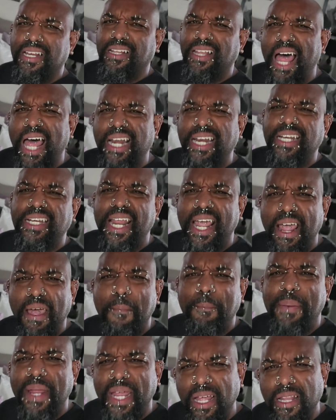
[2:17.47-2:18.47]
a lot of
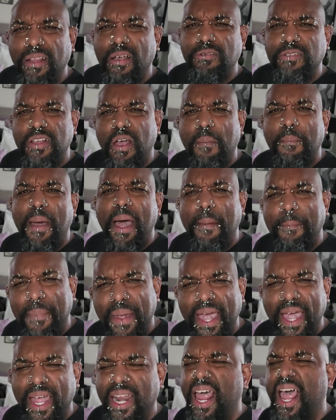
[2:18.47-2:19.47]
damn pillows on my
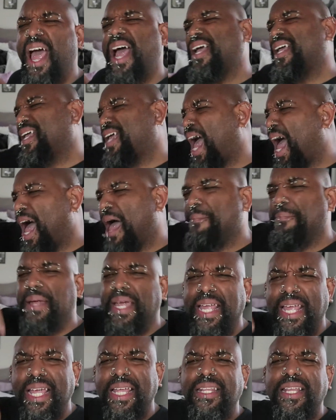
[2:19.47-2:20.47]
bed,
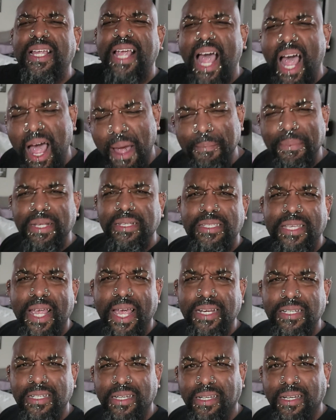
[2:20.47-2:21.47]
comment in the comment
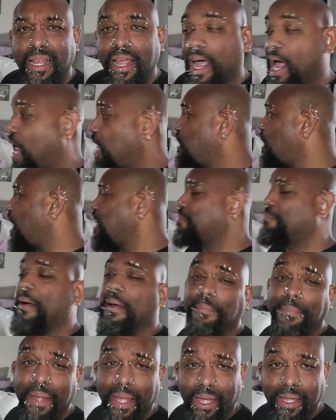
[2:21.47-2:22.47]
section. I like my
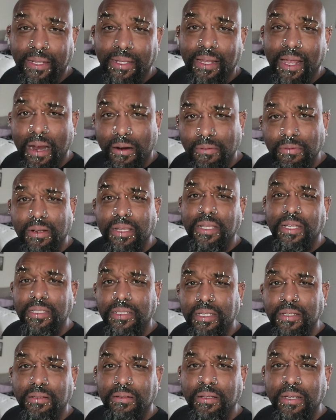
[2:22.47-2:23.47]
bed. I really
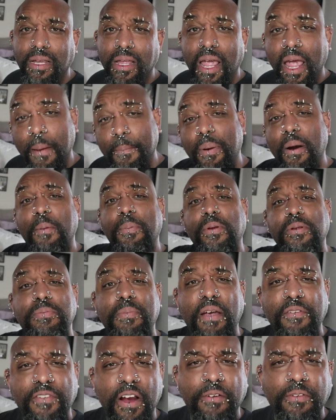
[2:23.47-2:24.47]
do. And purple's
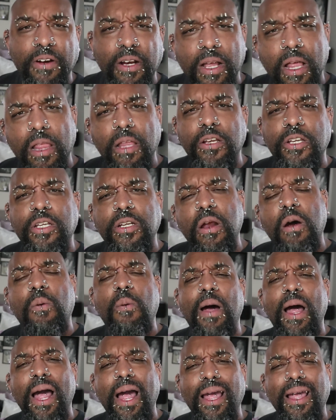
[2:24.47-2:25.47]
my favorite color. You know
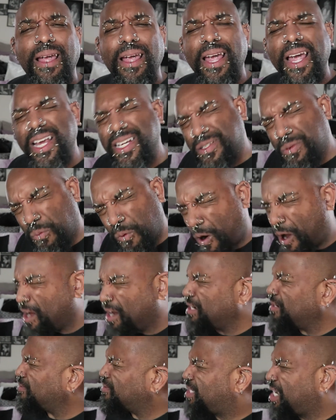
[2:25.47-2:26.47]
why? It's
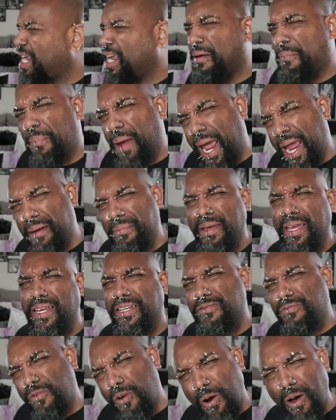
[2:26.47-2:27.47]
royalty, baby.
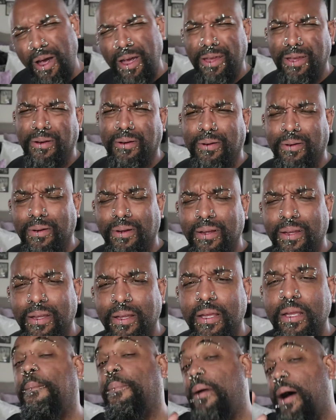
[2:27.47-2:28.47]
It's
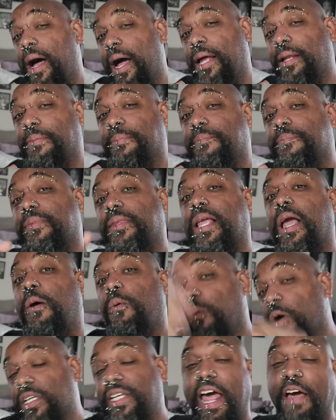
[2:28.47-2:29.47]
royal. But
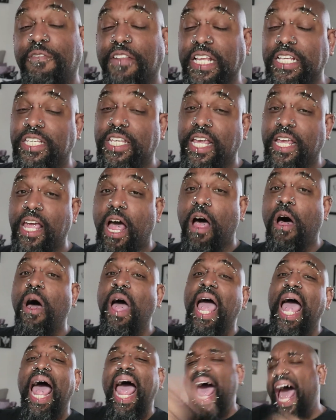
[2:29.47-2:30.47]
we'll definitely see y'all
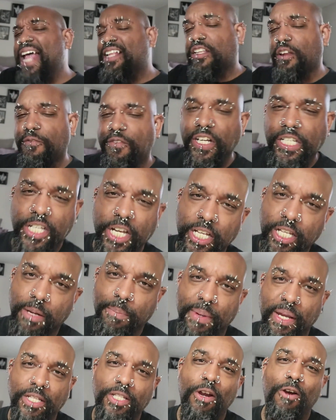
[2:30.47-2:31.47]
at the Virginia
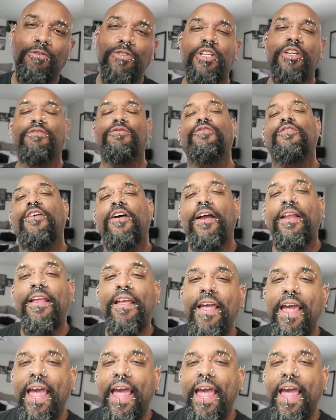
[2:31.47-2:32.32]
Beach Oceanfront.